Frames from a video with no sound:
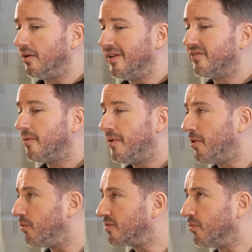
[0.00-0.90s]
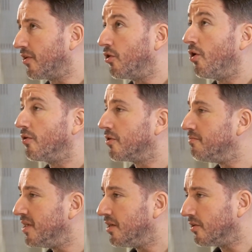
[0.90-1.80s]
let's say people with more than $100
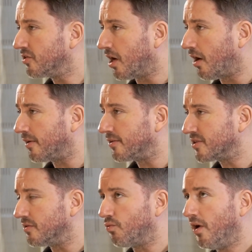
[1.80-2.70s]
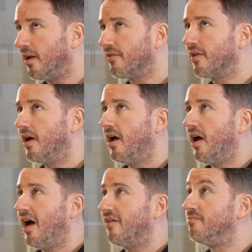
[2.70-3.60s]
million in wealth,
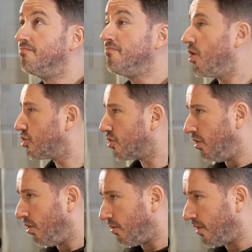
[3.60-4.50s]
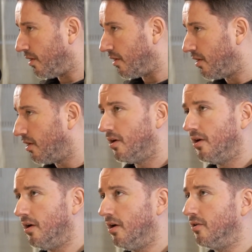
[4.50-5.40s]
have much lower
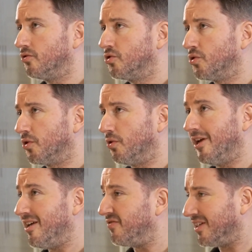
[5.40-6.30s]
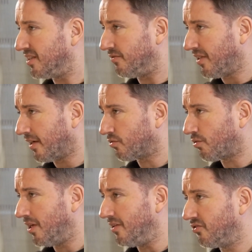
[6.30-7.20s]
total effective tax
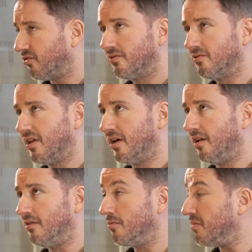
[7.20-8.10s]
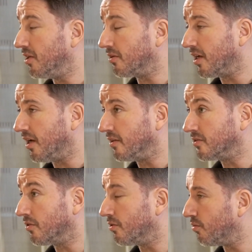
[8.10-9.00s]
rates than the middle class or the